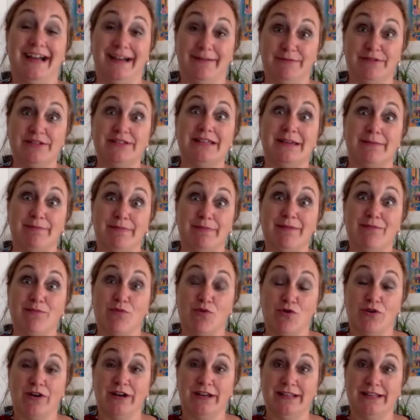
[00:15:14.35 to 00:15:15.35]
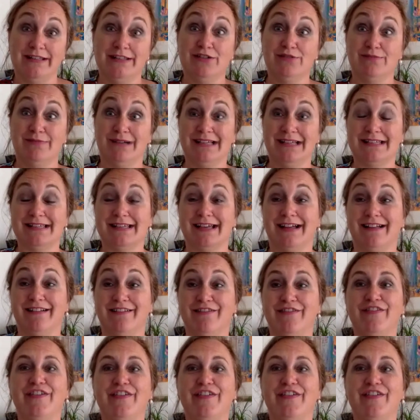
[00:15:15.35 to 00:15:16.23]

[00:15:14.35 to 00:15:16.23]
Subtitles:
stepping more into myself,